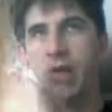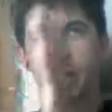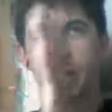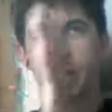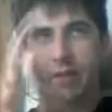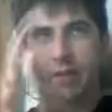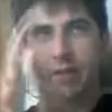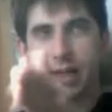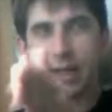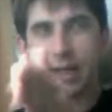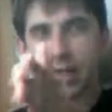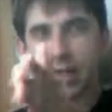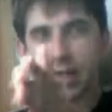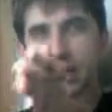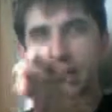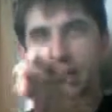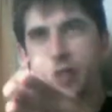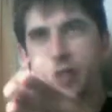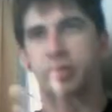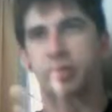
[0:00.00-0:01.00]
Technically I
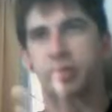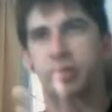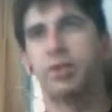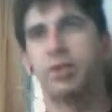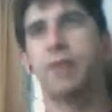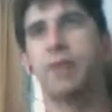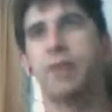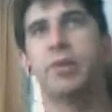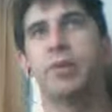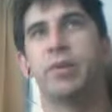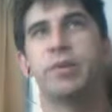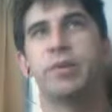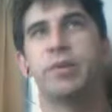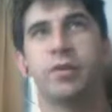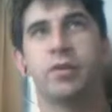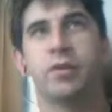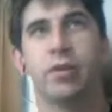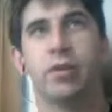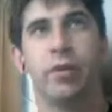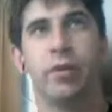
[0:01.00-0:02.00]
should stop on
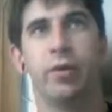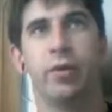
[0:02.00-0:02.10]
0.